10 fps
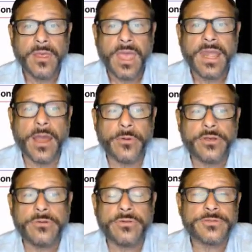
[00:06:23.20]
Now we
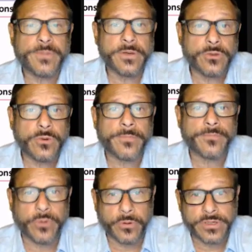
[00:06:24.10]
do this by doing a
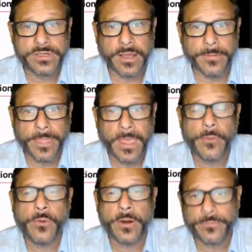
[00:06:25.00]
prototype.
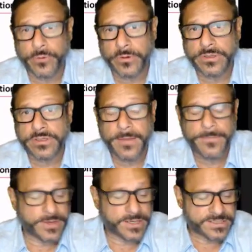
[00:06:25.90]
And what a
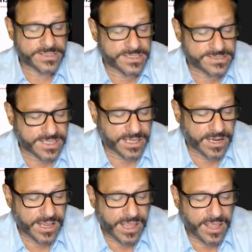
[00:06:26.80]
prototype is that
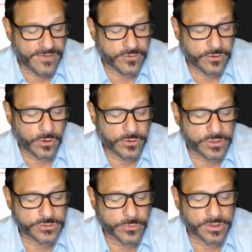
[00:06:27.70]
if you
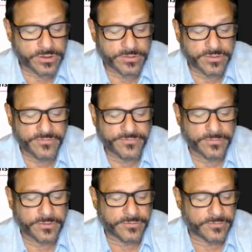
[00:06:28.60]
notice what the
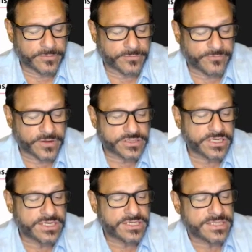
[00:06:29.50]

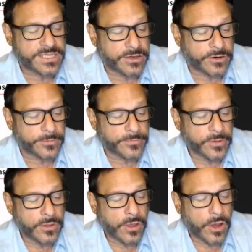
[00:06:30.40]
function is here,
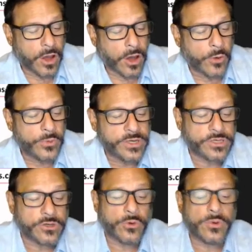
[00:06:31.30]
all we
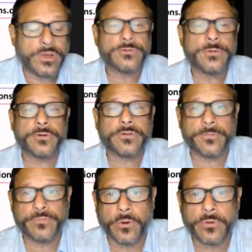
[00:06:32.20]
do is we put the
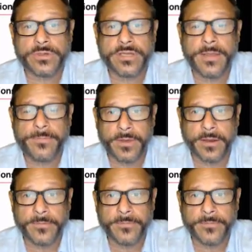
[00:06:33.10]
prototype in.